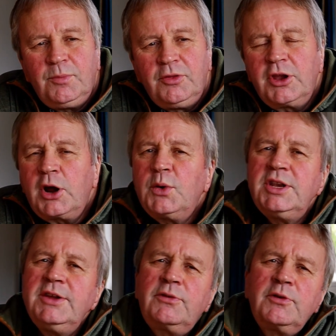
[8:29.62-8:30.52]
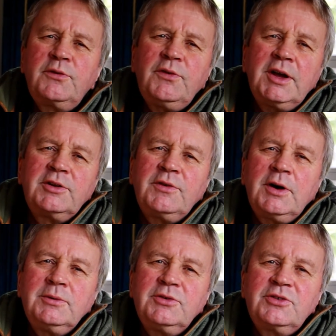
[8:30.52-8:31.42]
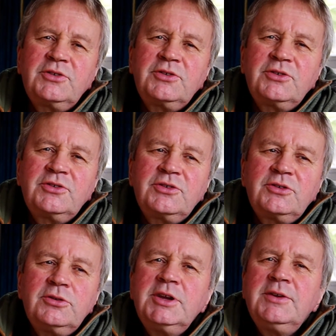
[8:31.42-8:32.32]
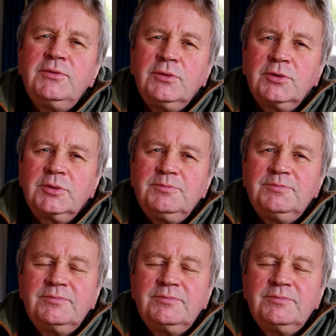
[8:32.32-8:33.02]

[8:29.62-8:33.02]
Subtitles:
that I would never have found if I was looking for them,